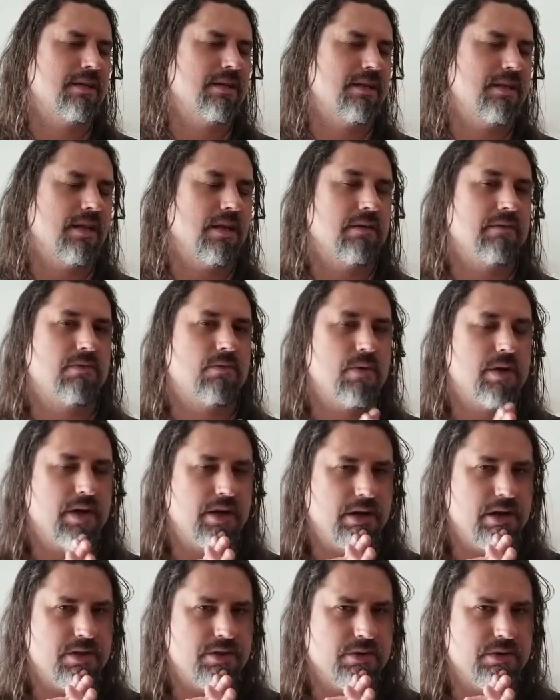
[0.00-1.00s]
love one
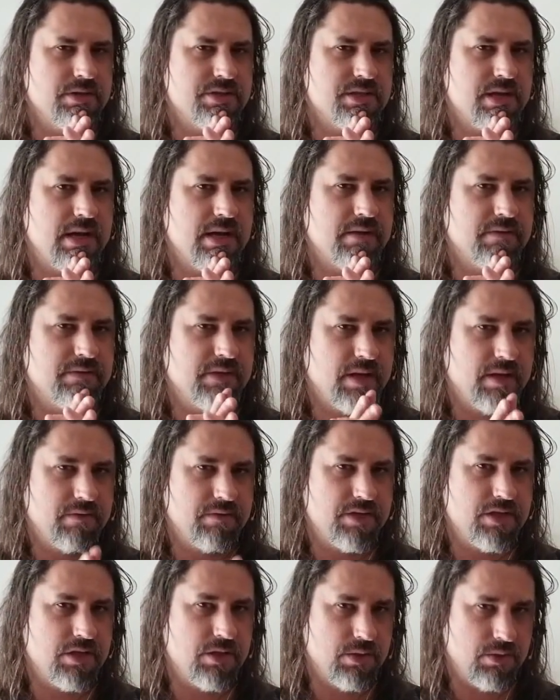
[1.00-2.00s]
another as I have
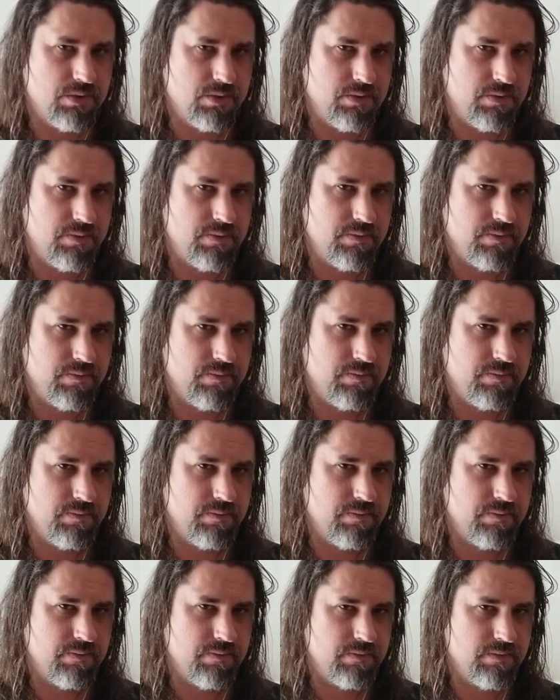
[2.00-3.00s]
loved you.
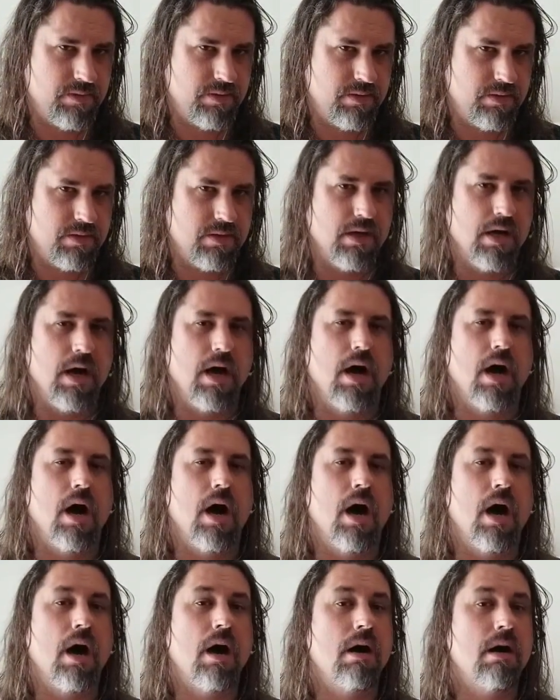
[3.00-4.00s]

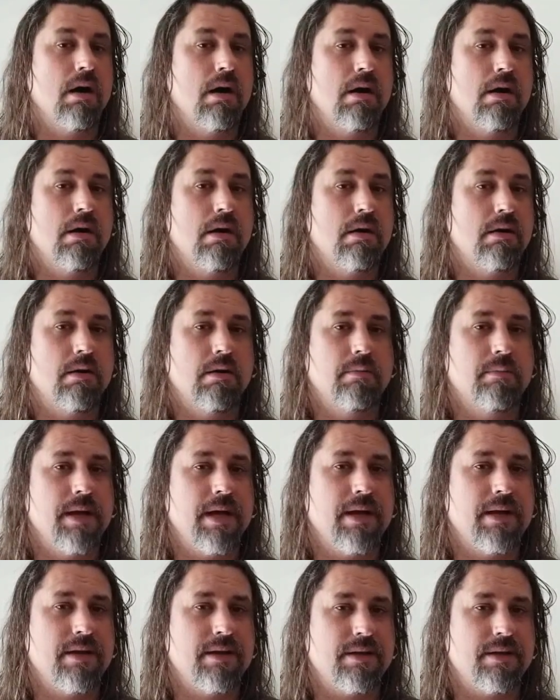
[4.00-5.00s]

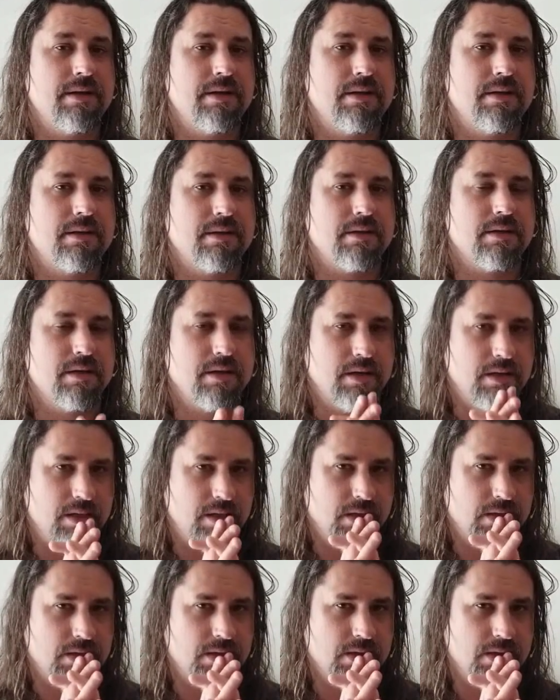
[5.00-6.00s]
Amen.
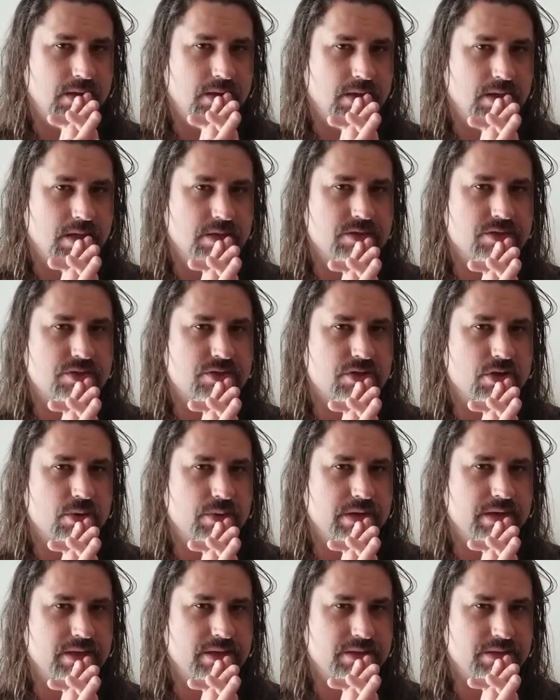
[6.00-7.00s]
And
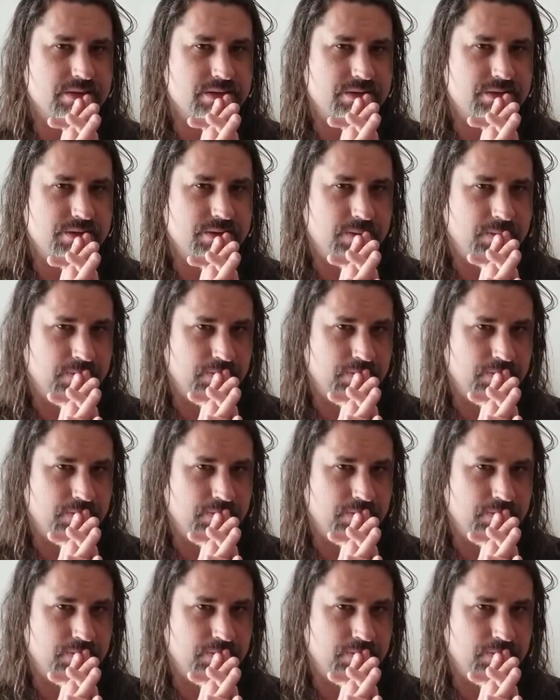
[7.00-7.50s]
so it is.